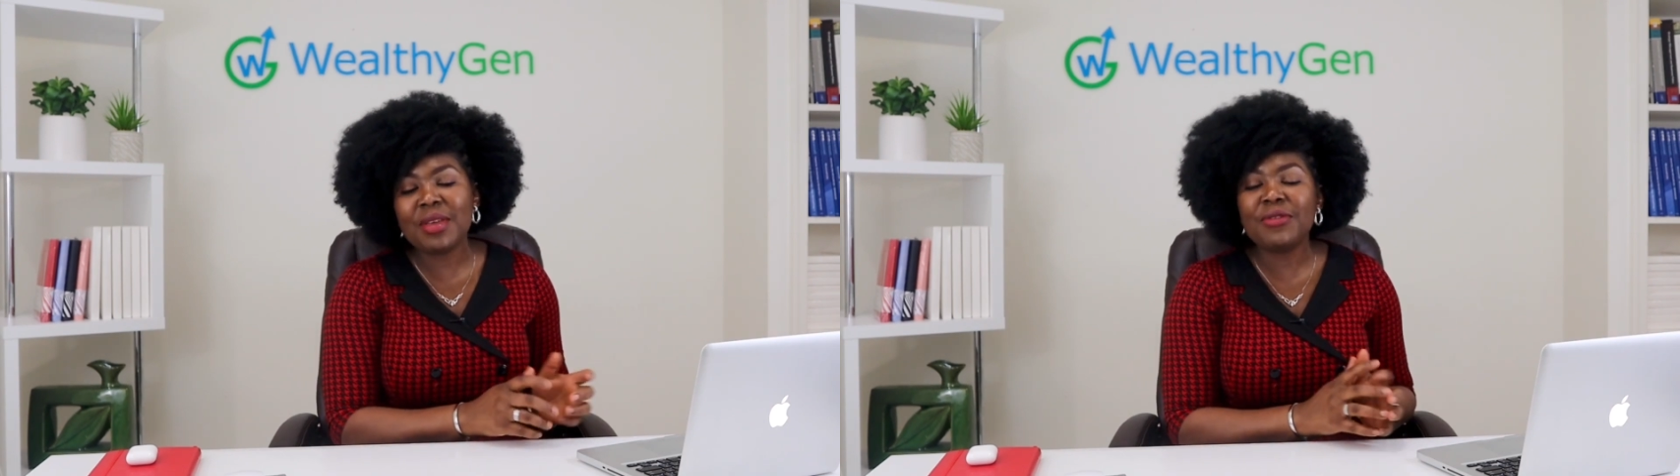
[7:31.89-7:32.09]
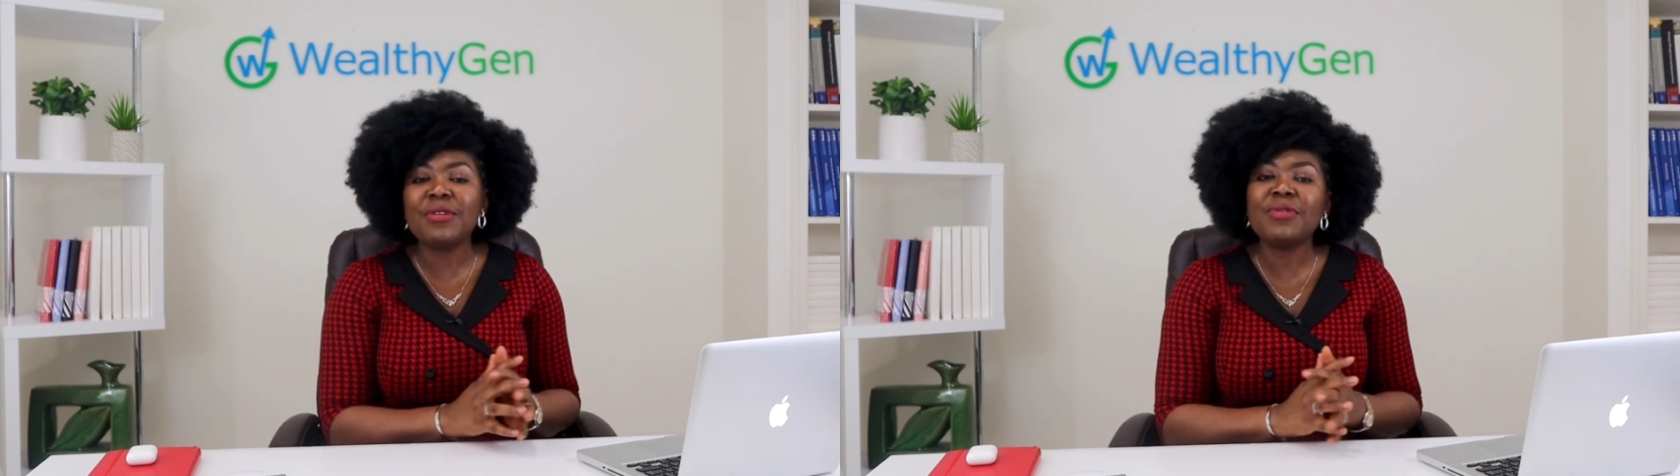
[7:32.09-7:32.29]

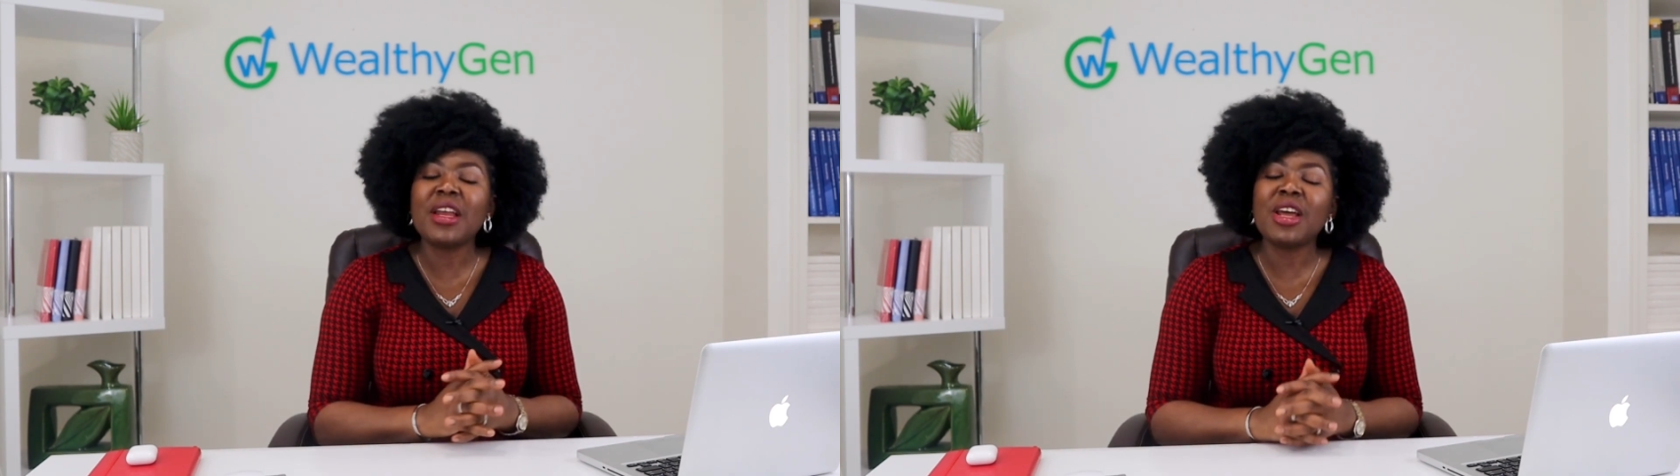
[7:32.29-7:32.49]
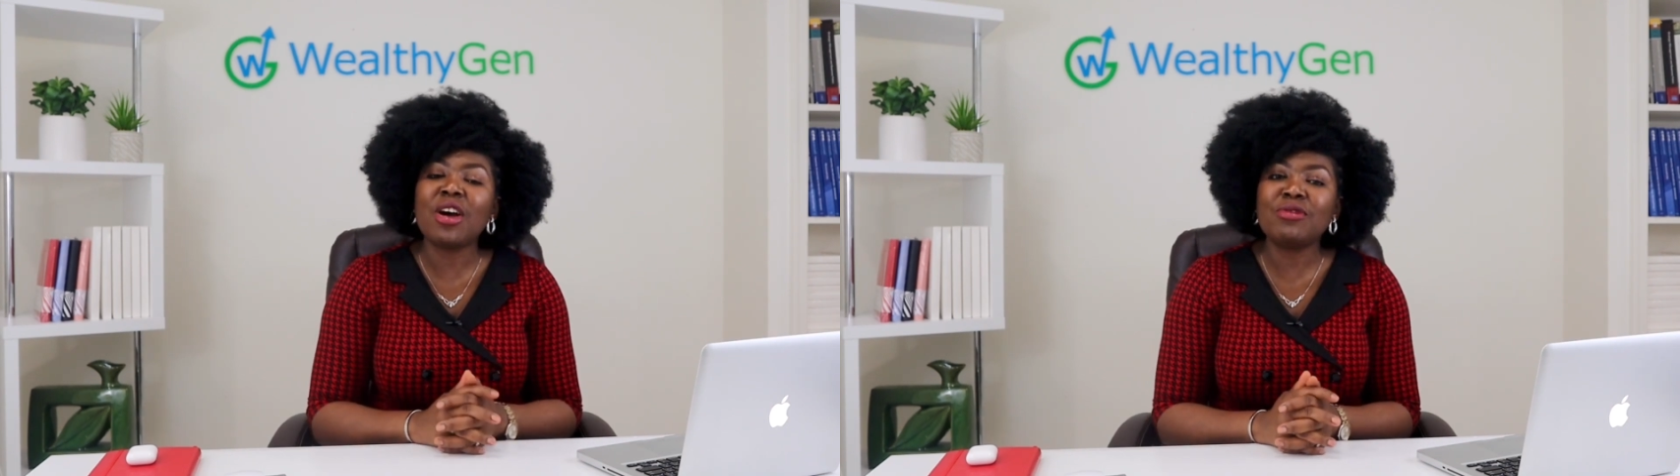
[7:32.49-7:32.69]
if you've
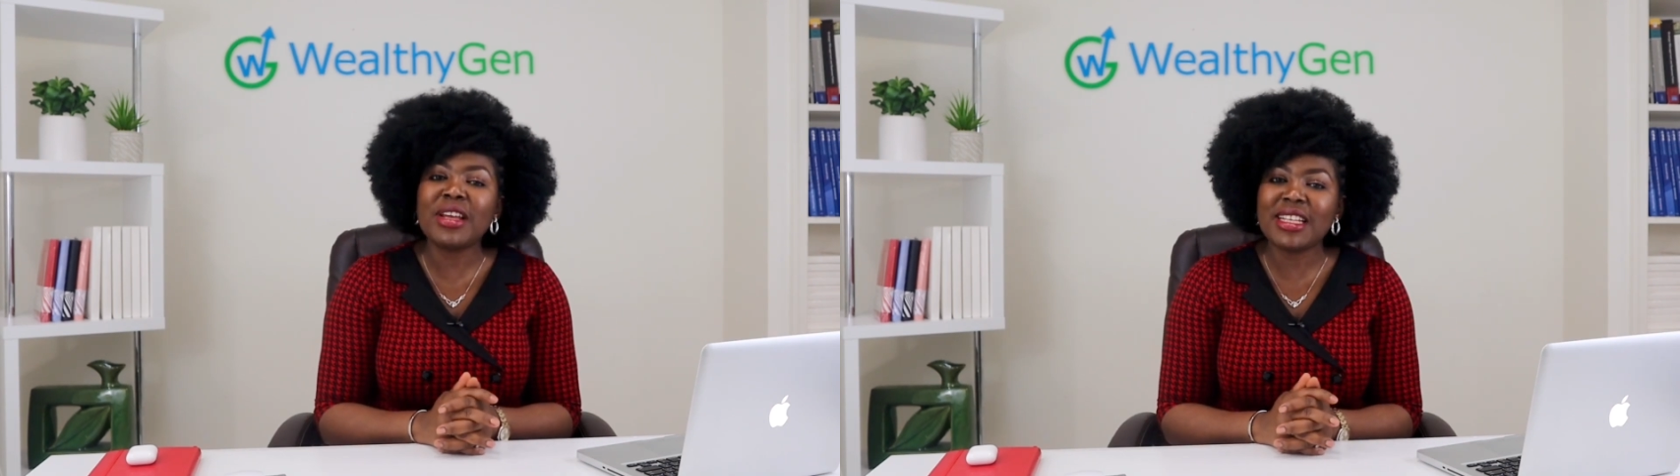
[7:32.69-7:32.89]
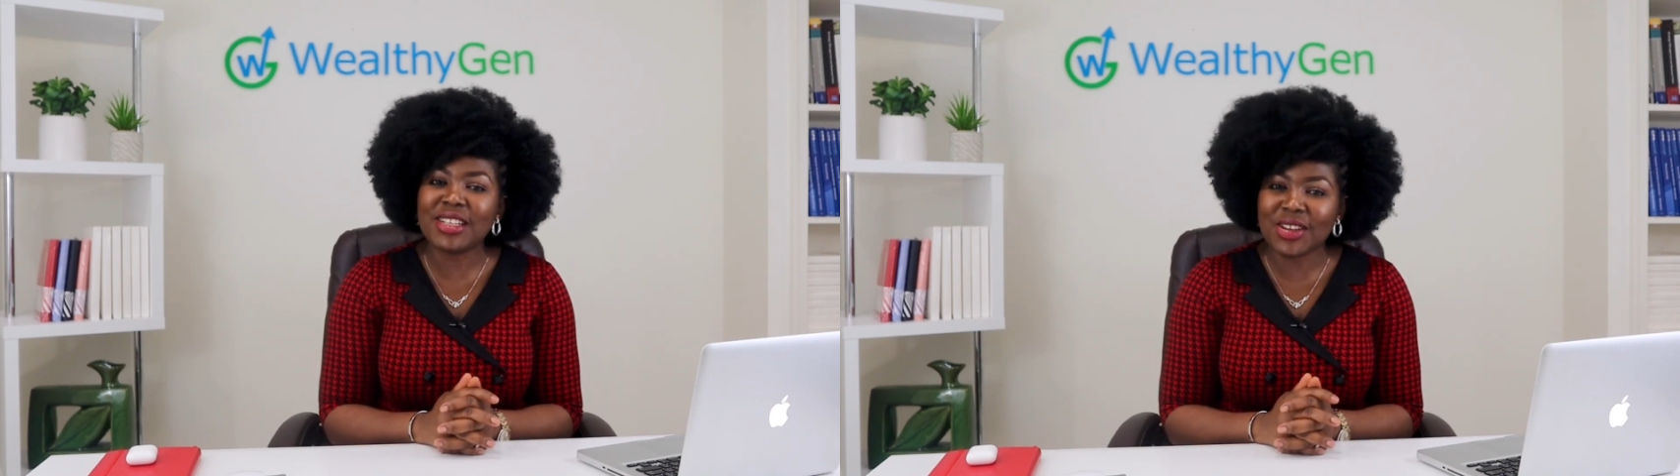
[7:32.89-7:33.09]
not
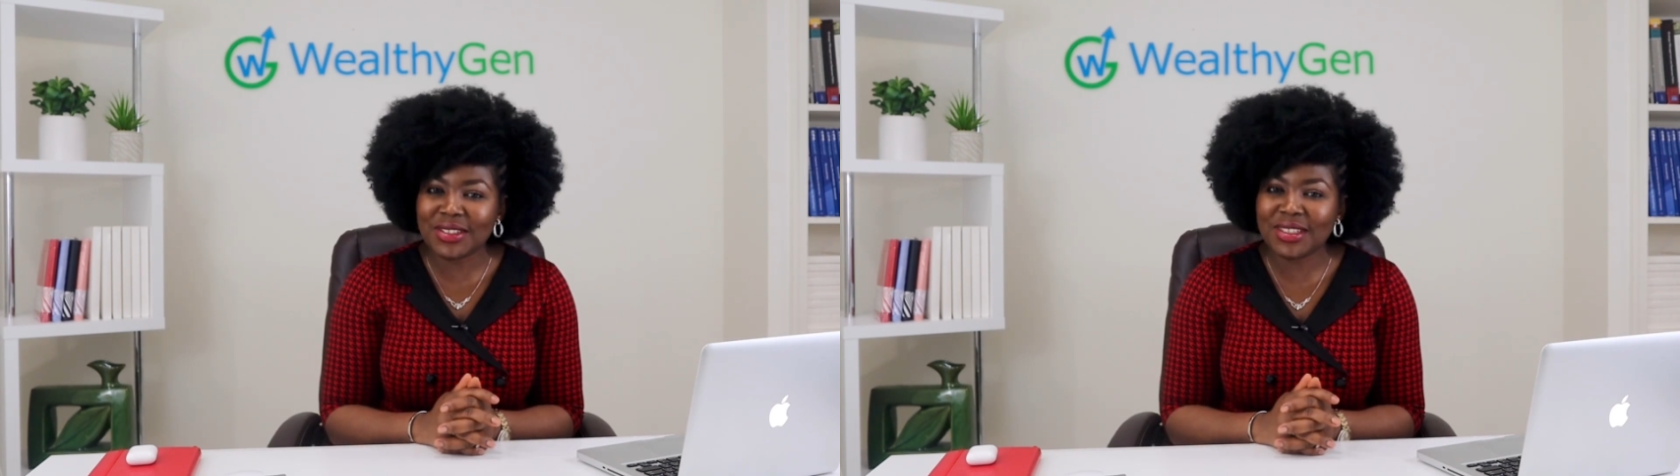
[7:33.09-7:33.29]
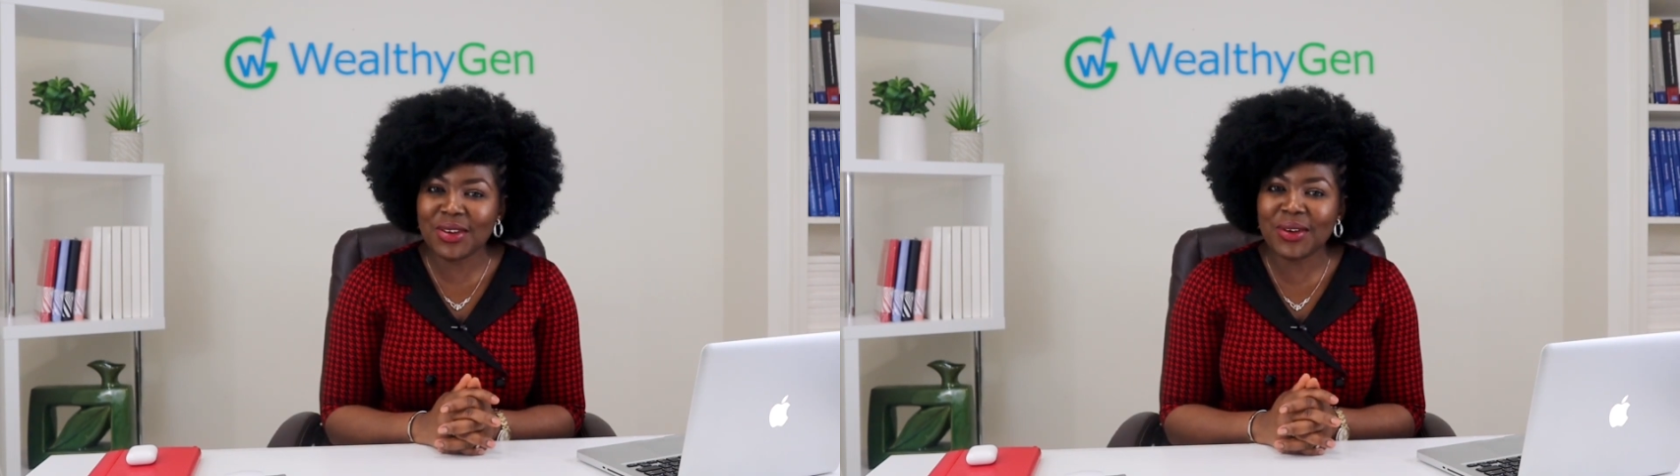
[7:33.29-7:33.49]
already done
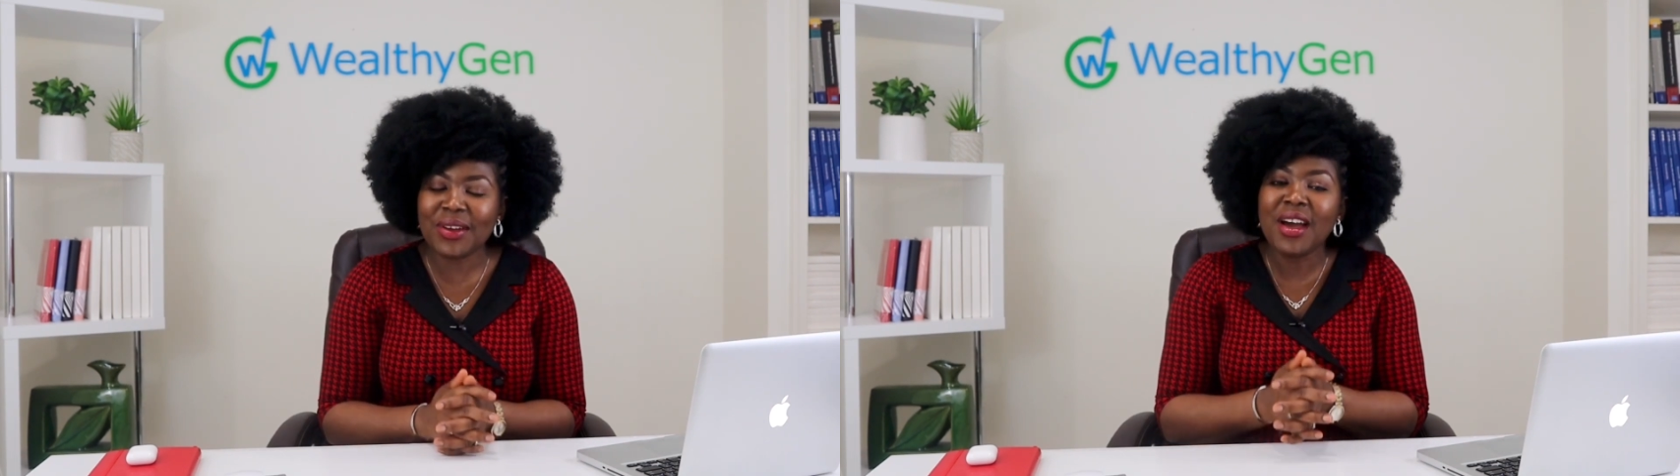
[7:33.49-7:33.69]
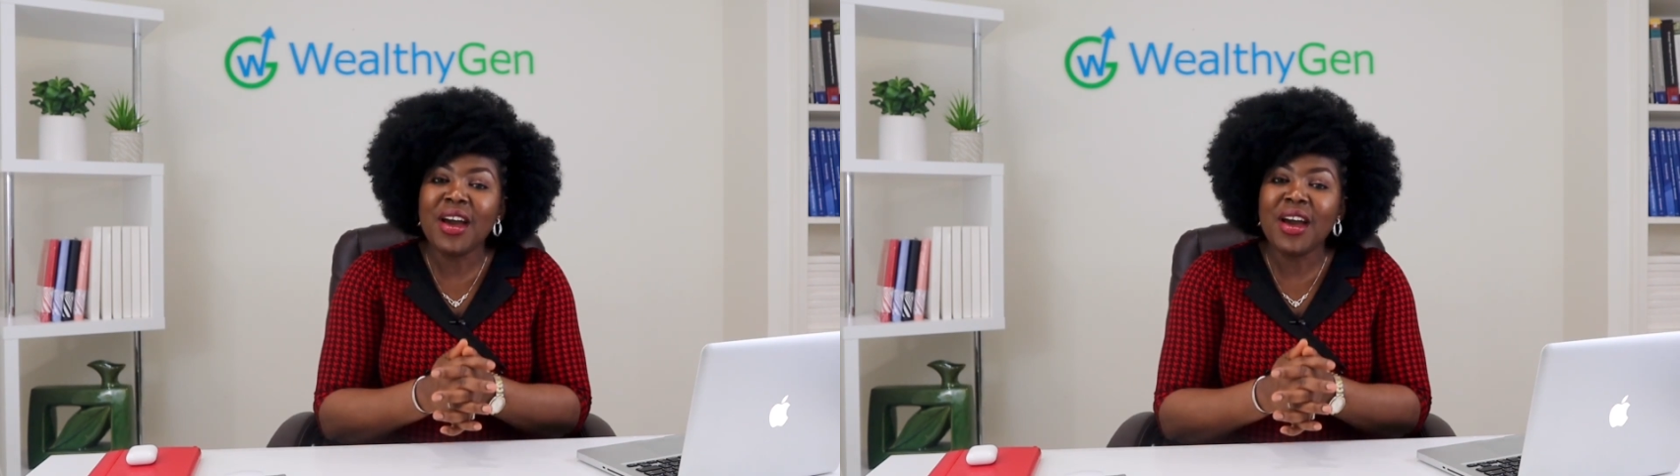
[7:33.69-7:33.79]
so.